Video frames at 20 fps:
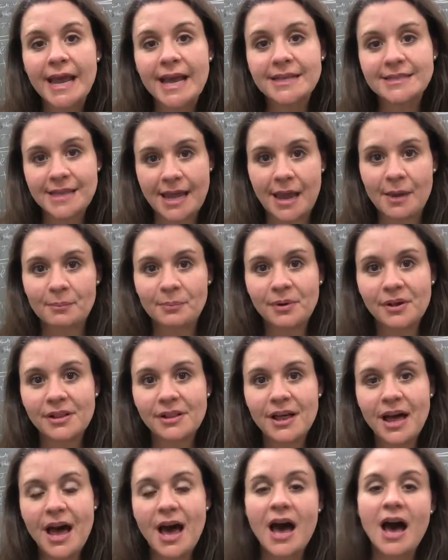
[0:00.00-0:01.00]

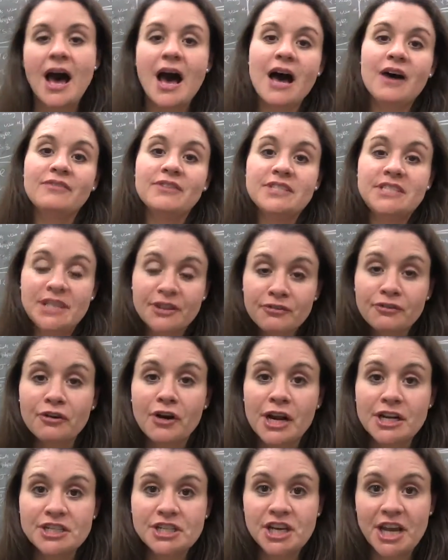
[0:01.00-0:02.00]
example of a
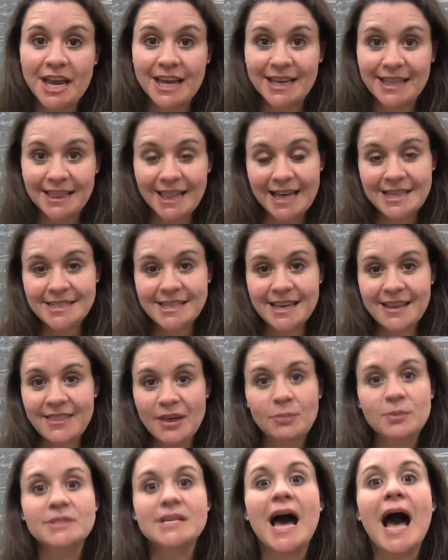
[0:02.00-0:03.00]
differentiated lesson
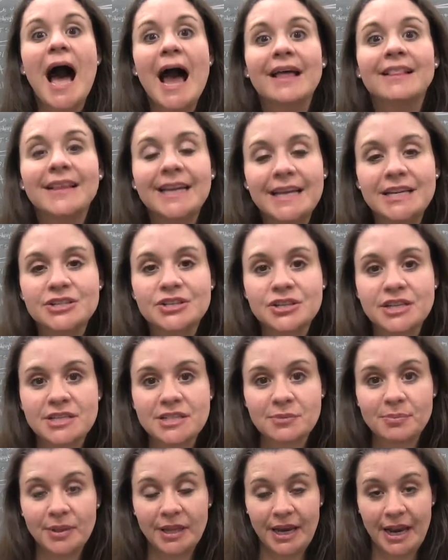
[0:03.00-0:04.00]
that was highly
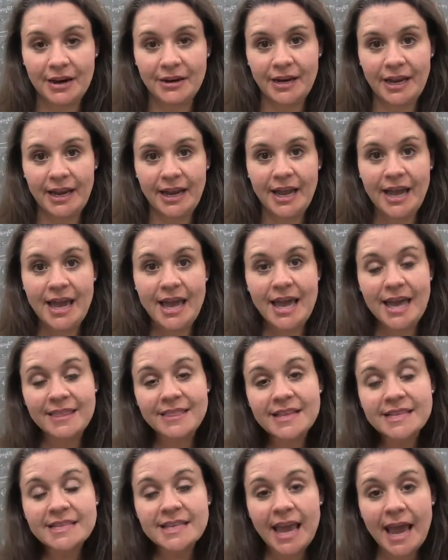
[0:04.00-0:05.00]
interdisciplinary, in
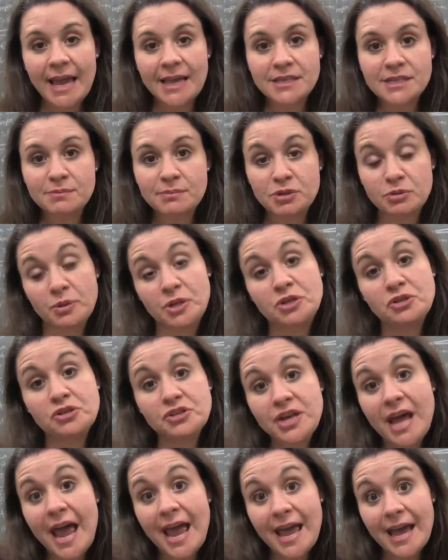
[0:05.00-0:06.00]
this case between
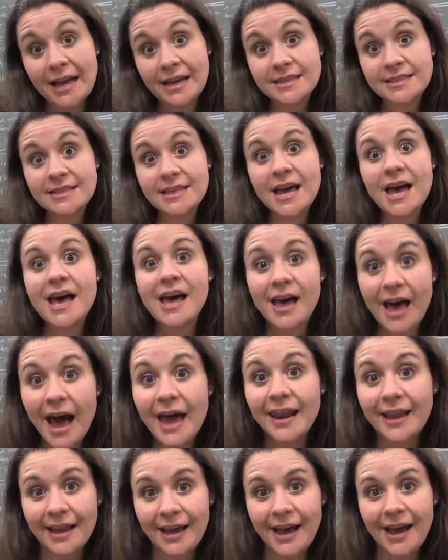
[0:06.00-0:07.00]
Judaics,
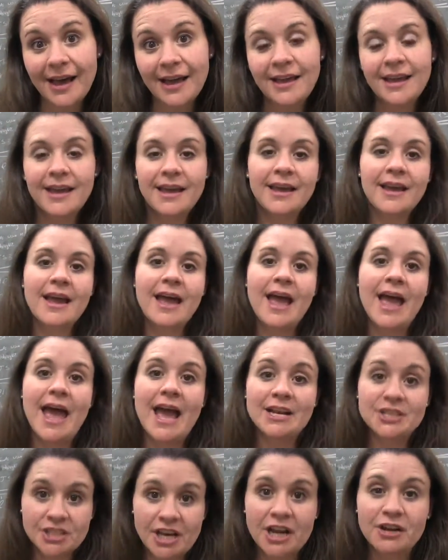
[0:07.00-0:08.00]
Hanukkah,
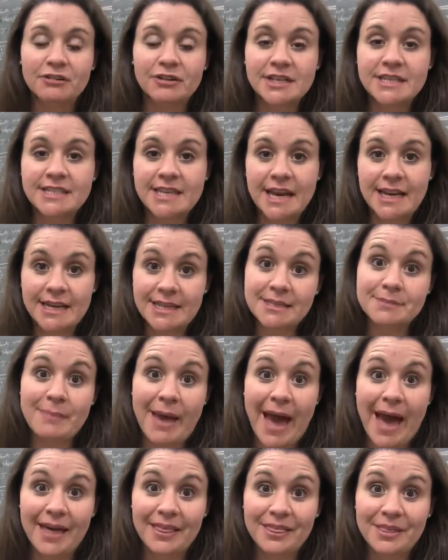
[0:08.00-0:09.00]
and General Studies
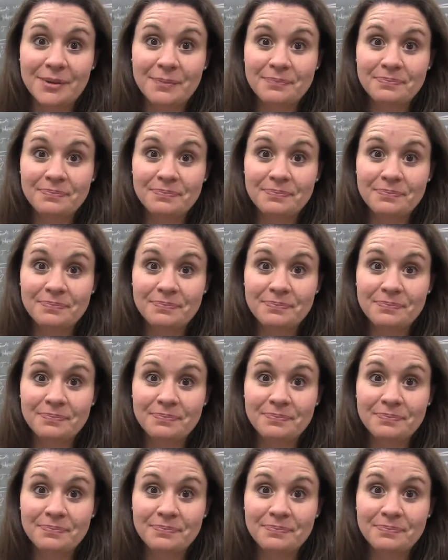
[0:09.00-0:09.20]
math.